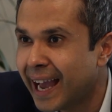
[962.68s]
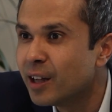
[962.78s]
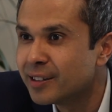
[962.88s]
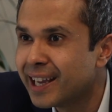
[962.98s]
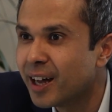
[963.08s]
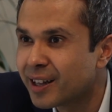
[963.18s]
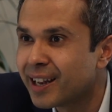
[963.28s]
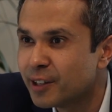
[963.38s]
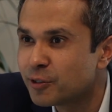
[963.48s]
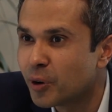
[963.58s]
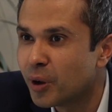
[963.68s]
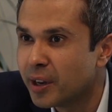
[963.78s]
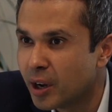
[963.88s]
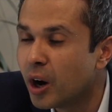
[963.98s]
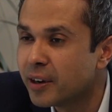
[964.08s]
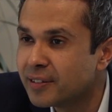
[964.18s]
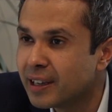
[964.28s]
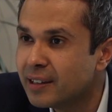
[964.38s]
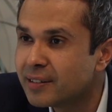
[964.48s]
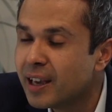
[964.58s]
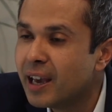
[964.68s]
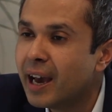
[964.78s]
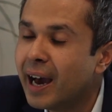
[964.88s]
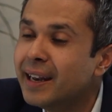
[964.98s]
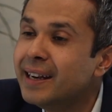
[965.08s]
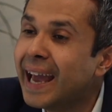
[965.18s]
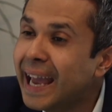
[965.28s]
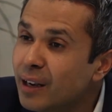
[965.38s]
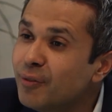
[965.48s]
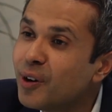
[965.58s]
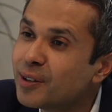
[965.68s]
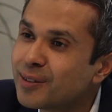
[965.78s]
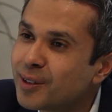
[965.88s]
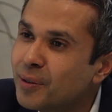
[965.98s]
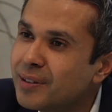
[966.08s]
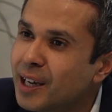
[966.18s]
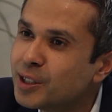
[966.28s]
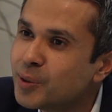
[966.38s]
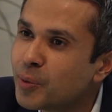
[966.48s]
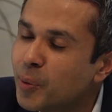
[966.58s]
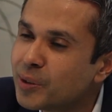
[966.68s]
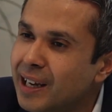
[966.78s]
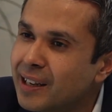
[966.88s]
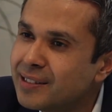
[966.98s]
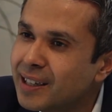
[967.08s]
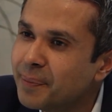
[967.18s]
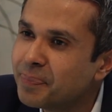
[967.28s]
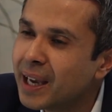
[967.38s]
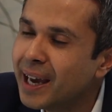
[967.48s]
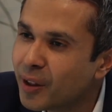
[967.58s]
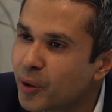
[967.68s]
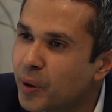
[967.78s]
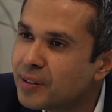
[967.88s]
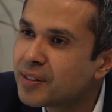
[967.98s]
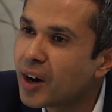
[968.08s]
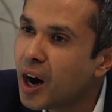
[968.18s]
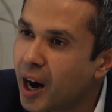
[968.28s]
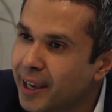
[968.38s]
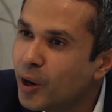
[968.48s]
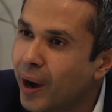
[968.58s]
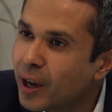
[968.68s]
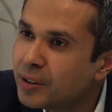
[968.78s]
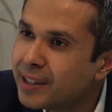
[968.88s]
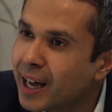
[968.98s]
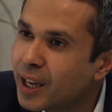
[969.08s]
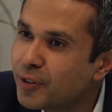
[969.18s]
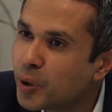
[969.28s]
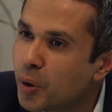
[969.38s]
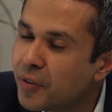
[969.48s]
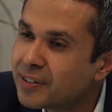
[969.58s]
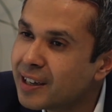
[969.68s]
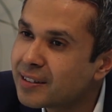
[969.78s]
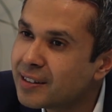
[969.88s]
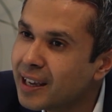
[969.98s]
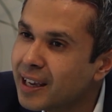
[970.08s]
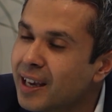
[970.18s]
LDL cholesterol and heart disease, and an inverse association with mortality. In other words, the higher your LDL if you're over 60,